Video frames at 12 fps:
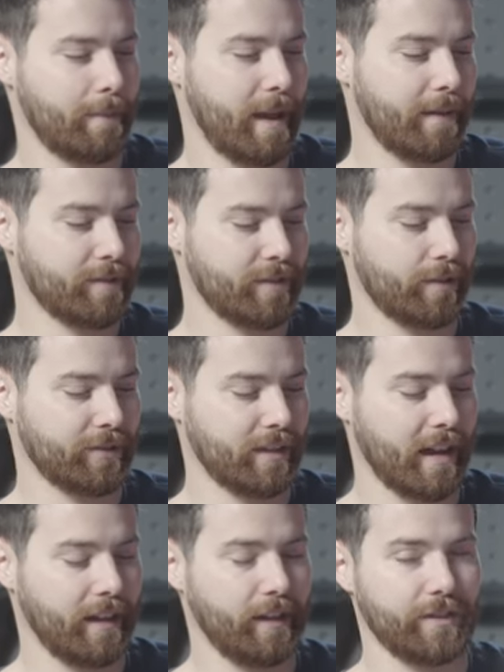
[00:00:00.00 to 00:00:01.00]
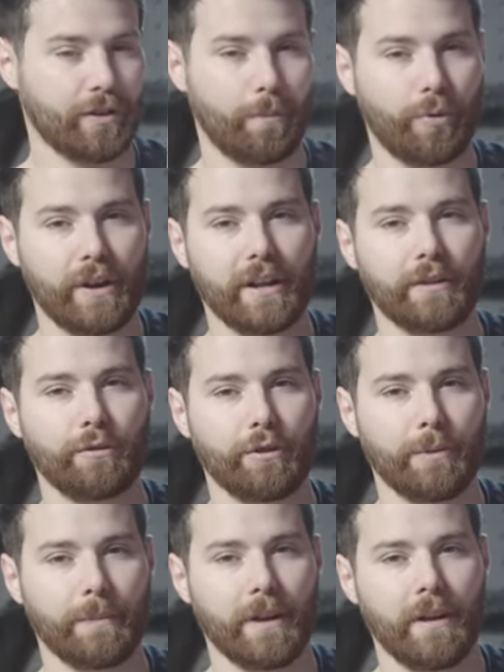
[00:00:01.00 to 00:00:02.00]
ever so slightly. So pretty good
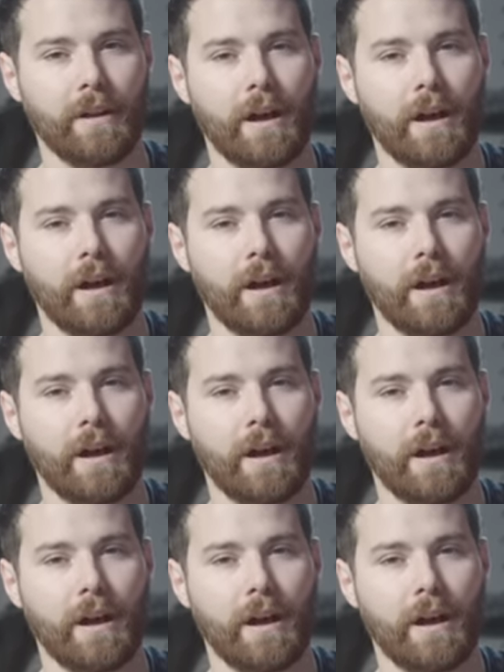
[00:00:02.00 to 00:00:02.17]
group.